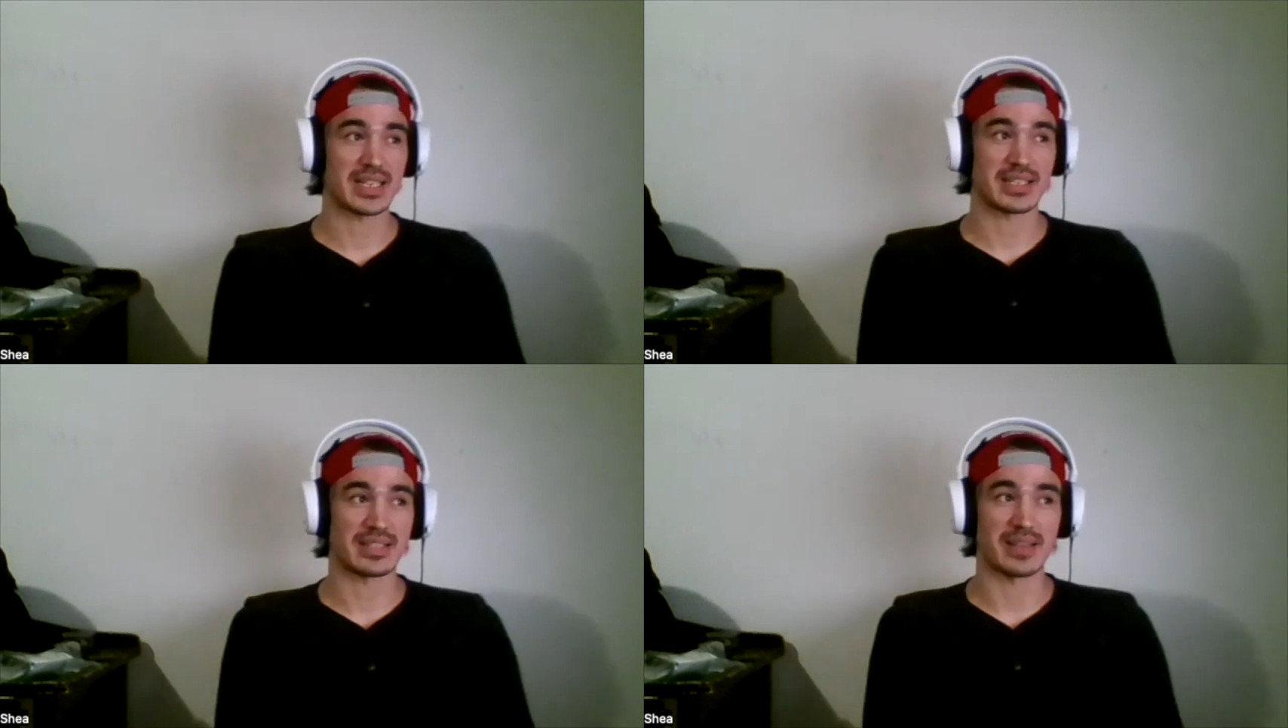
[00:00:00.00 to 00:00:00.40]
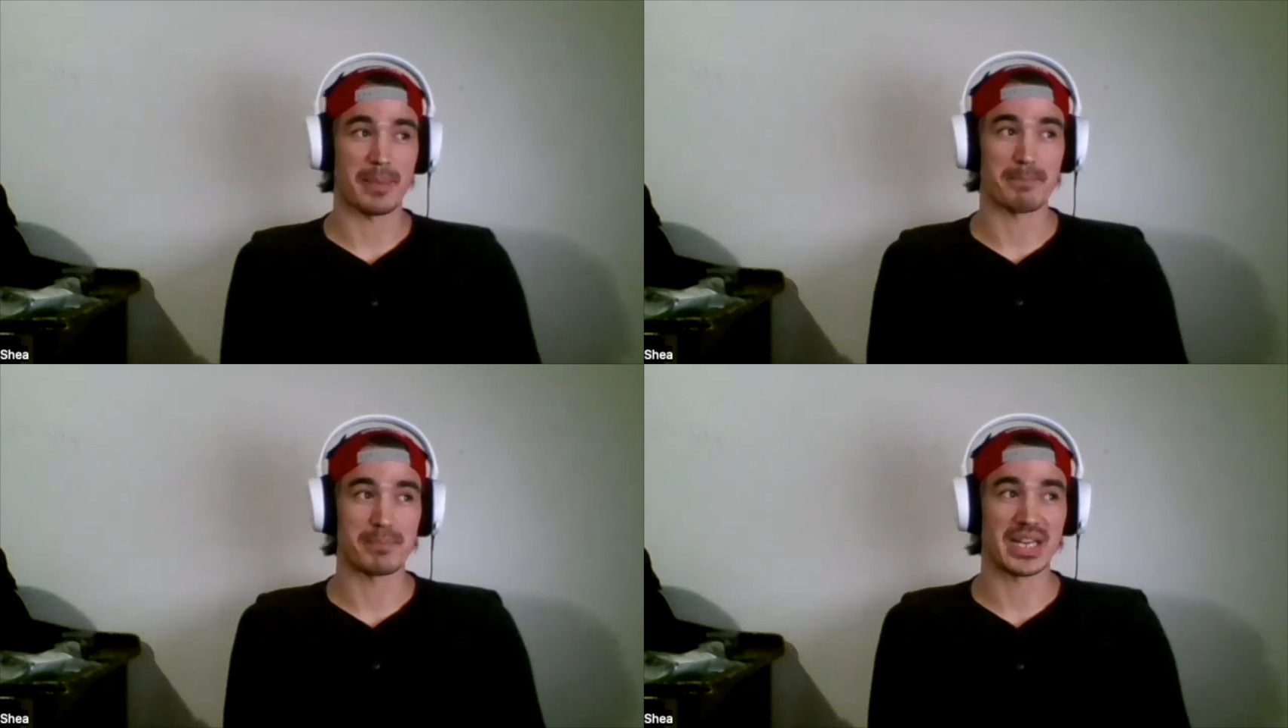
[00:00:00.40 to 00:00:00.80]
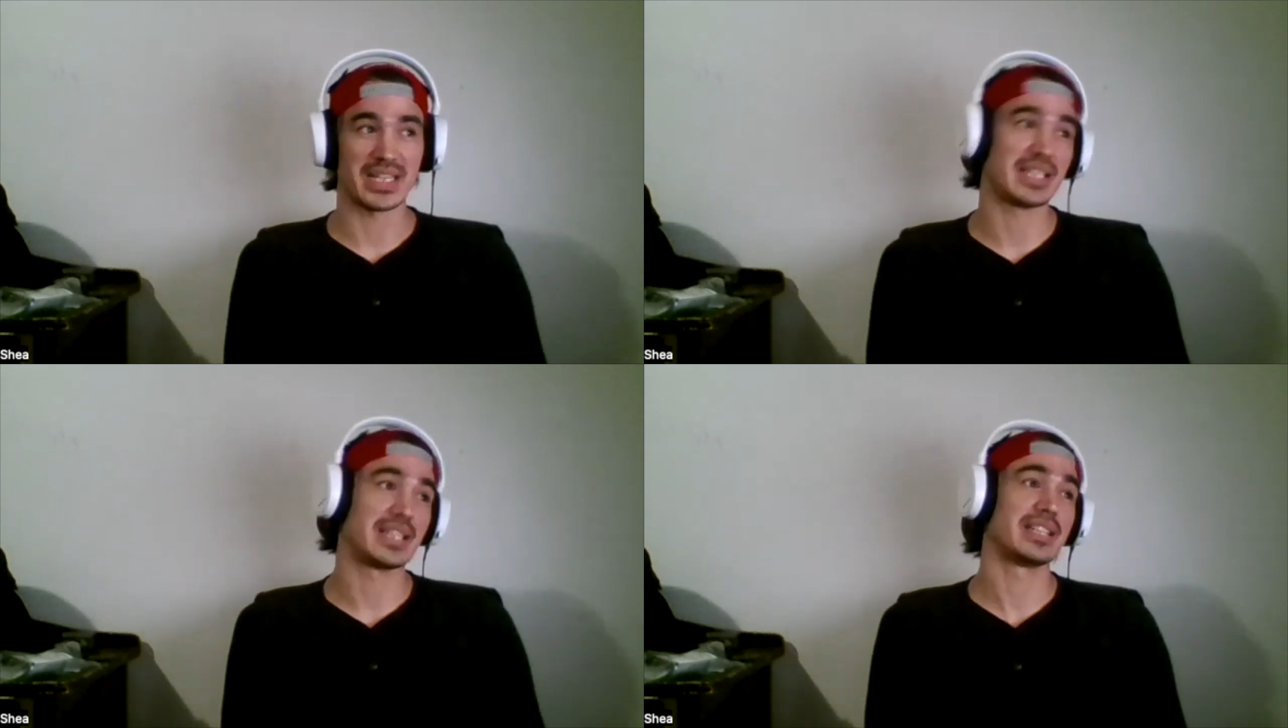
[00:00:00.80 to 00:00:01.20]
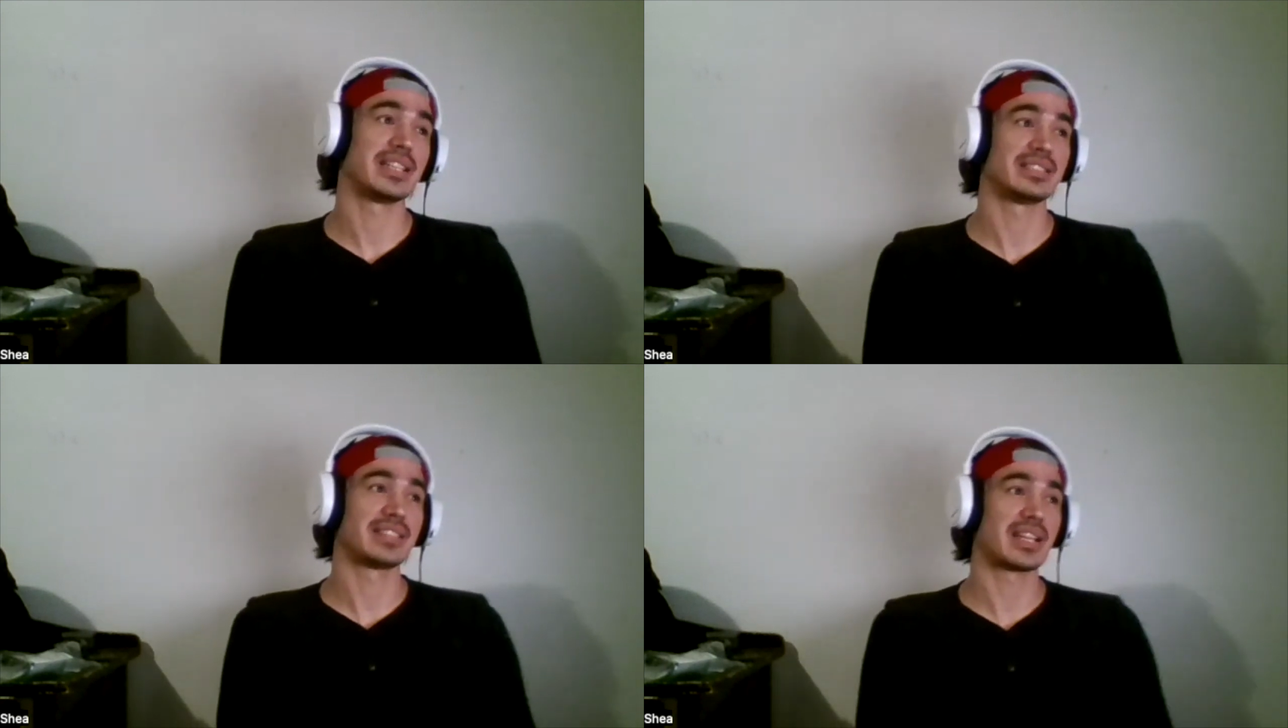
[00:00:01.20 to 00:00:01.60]
Somebody
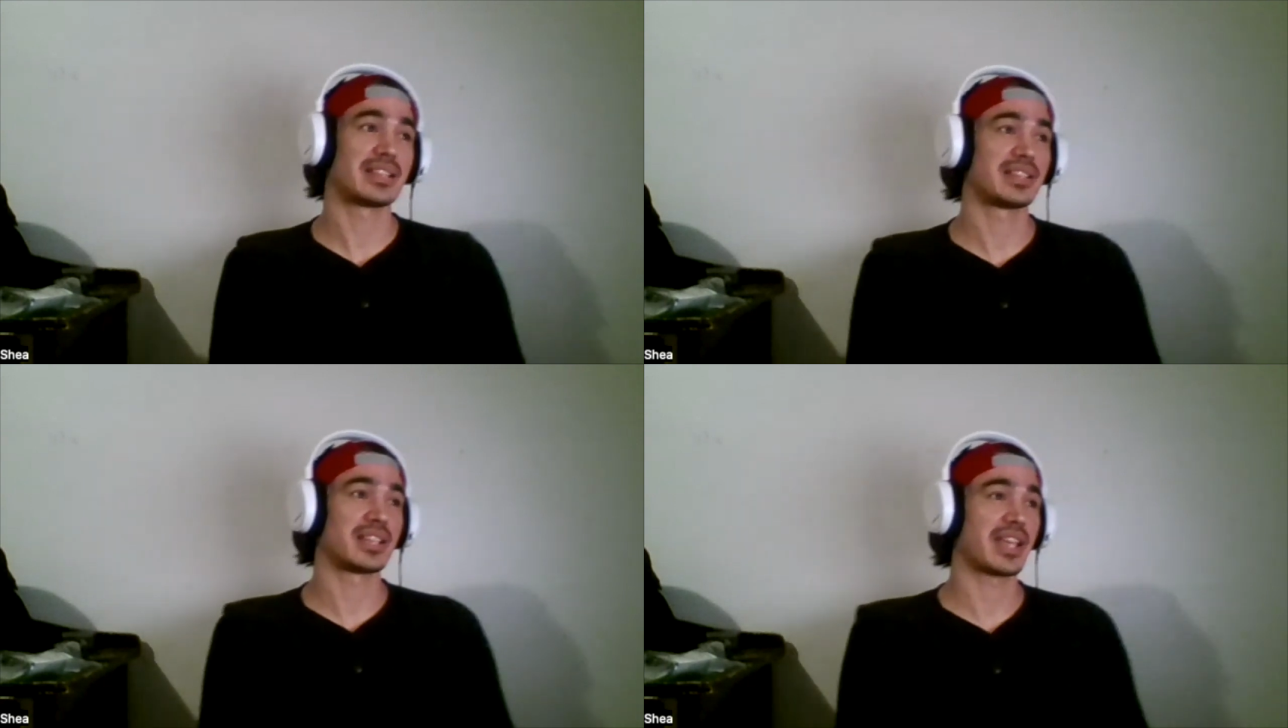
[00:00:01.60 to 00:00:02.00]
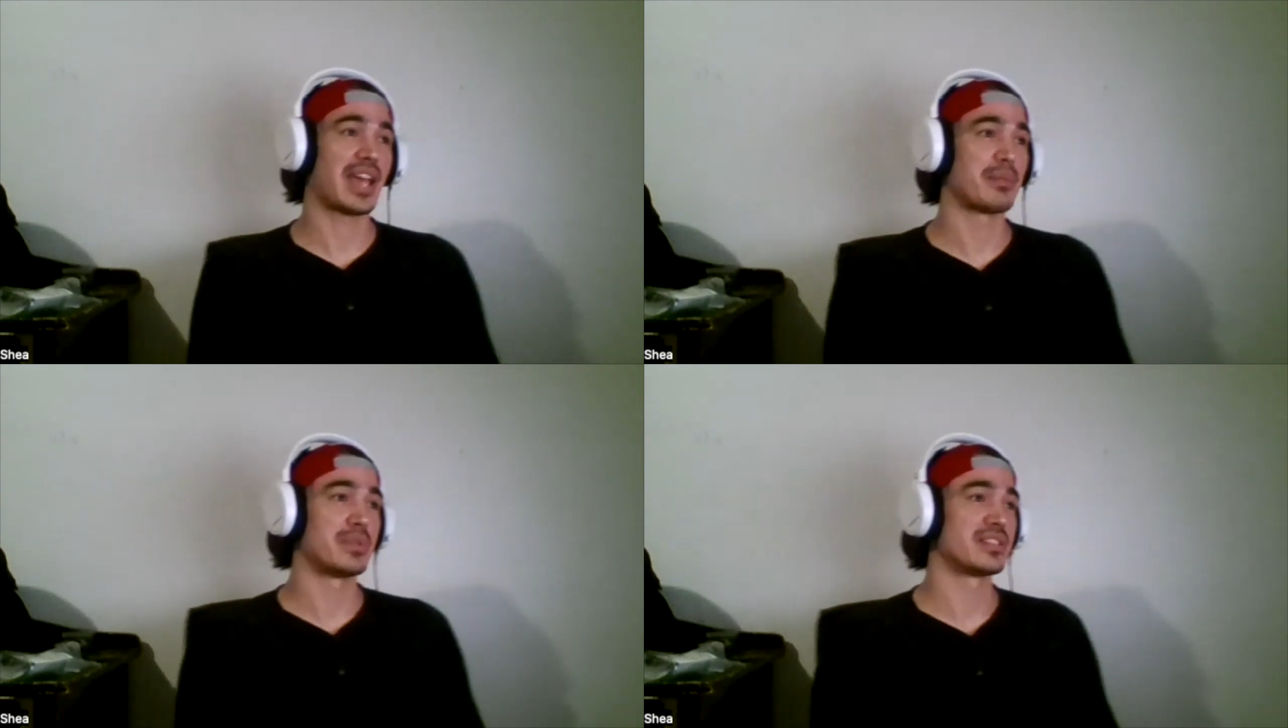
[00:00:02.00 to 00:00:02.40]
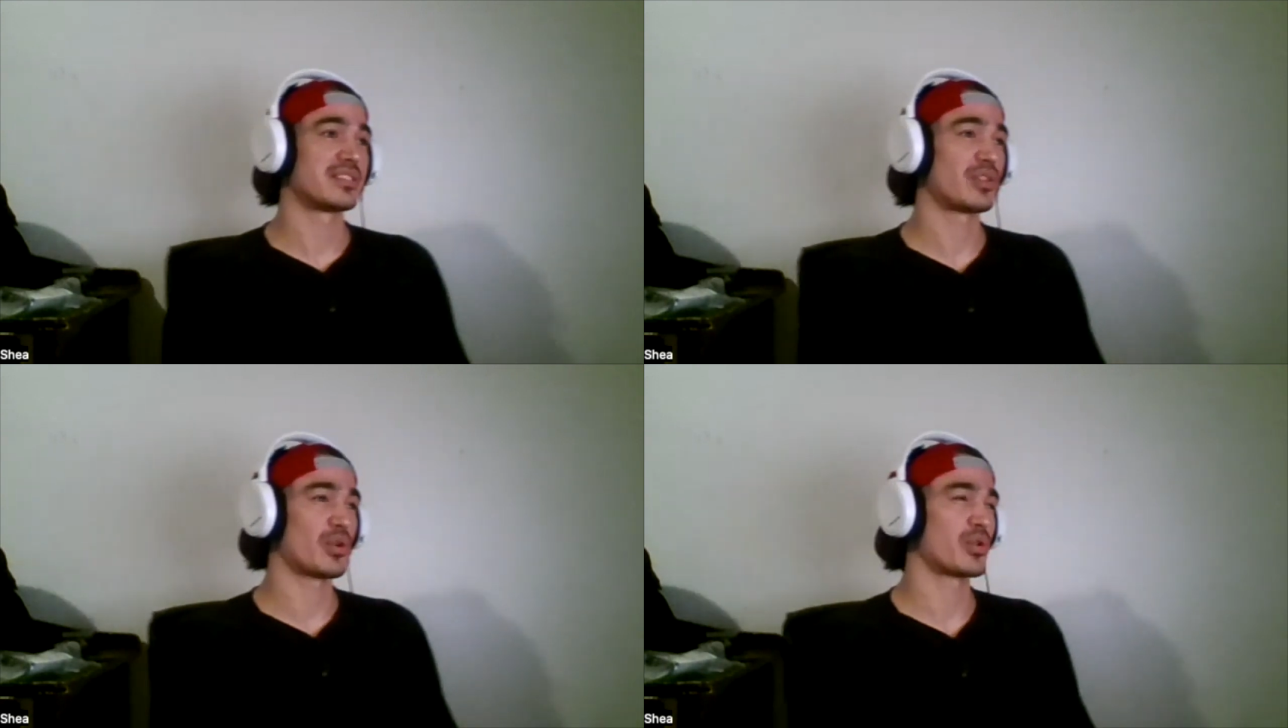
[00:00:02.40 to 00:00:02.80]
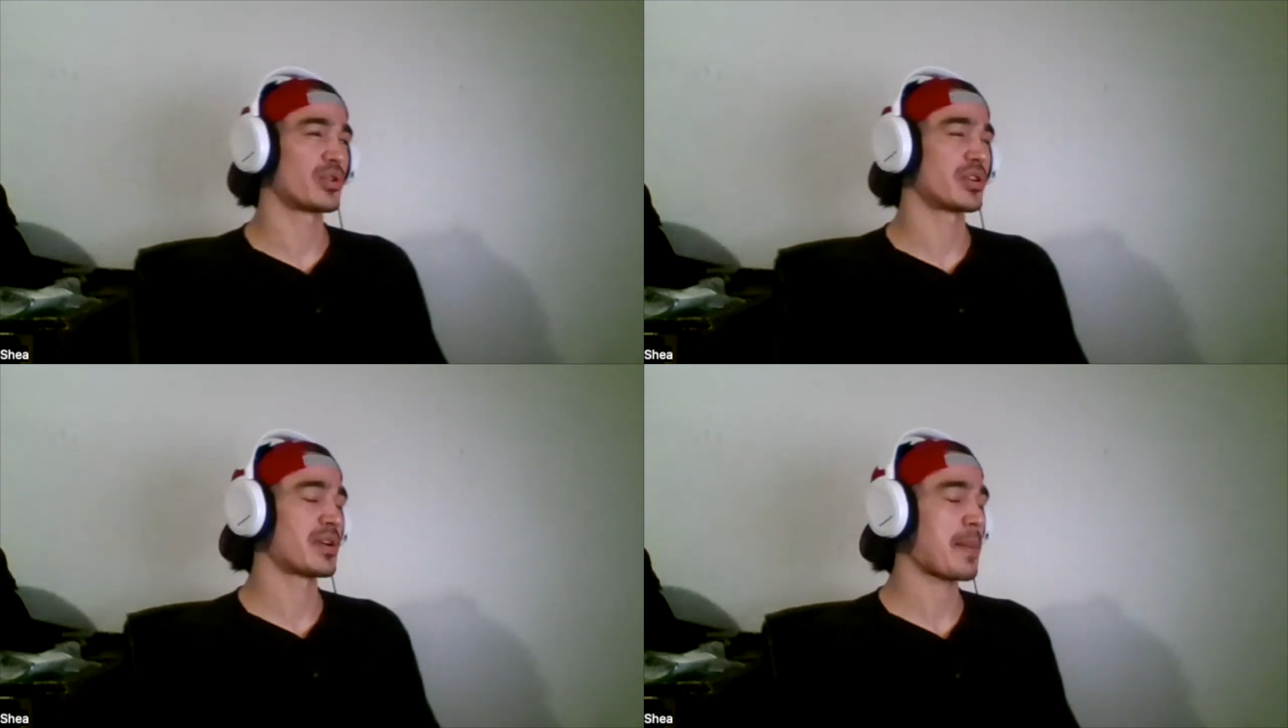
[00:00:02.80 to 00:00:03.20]
is at the cabin's door.